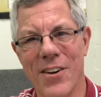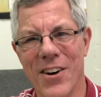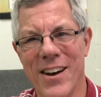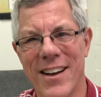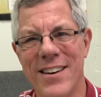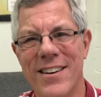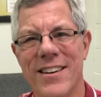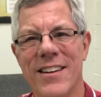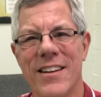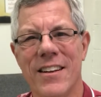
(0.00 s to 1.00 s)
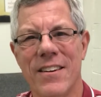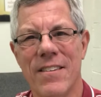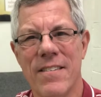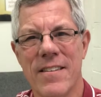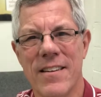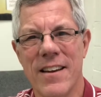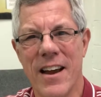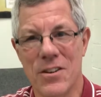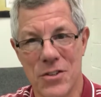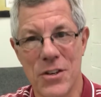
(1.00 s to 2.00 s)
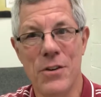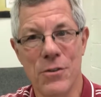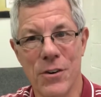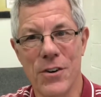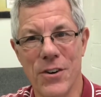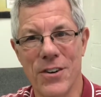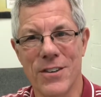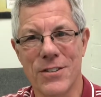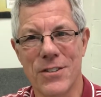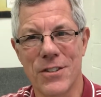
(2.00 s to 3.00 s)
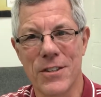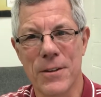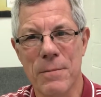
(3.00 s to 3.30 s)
God as senior adults.